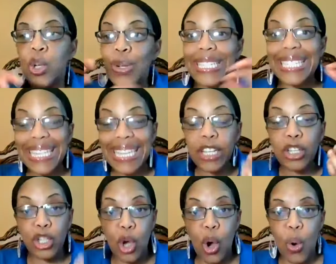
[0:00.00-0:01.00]
your
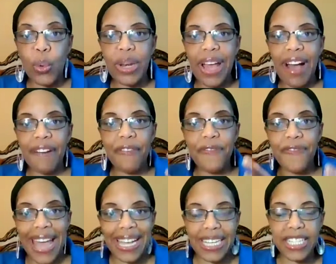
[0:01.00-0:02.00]
skin tone
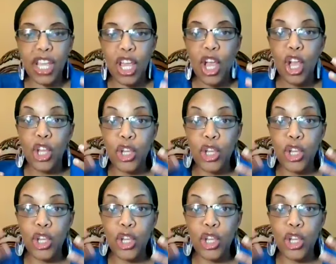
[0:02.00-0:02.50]
affects